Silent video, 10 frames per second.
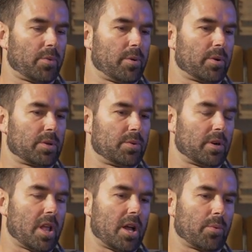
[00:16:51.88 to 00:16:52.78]
we were doing
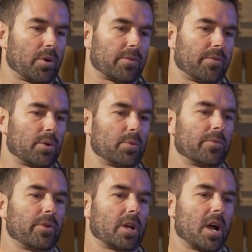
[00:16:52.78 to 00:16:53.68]
a lot of work for a
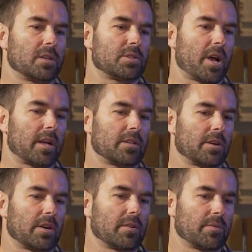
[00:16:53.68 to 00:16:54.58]
roofing contractor